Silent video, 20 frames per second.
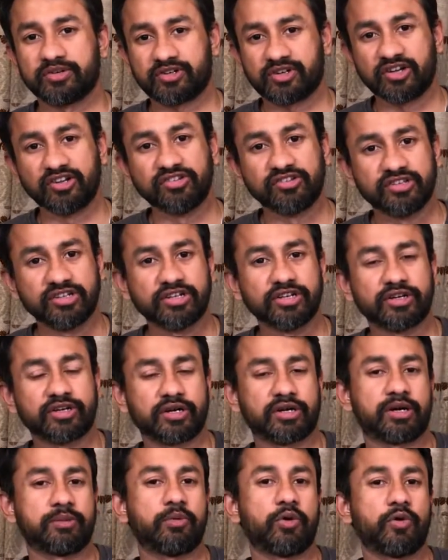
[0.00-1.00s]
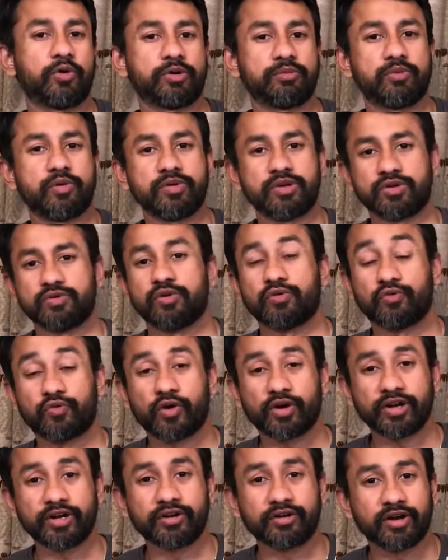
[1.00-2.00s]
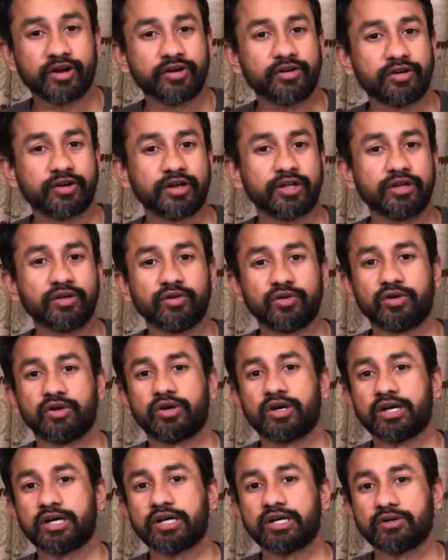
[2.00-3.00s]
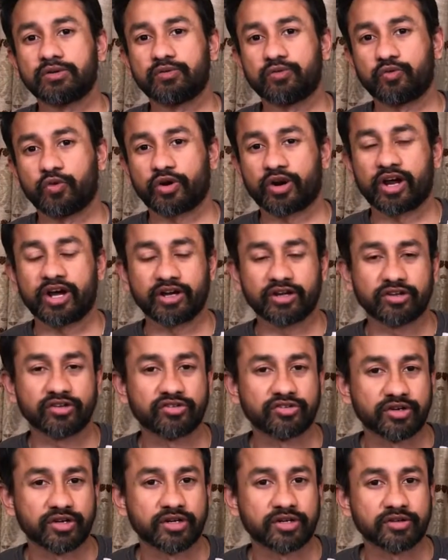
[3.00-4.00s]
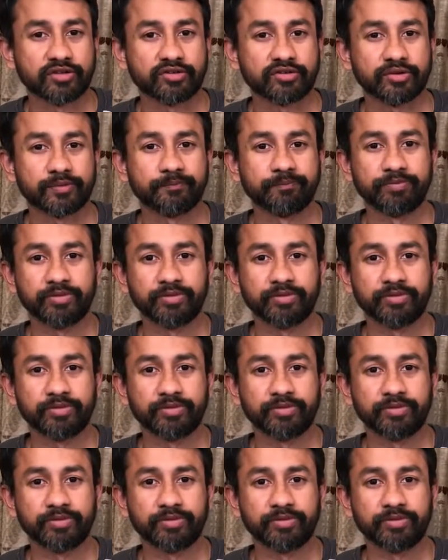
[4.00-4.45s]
consider about moving to a foreign country for higher studies.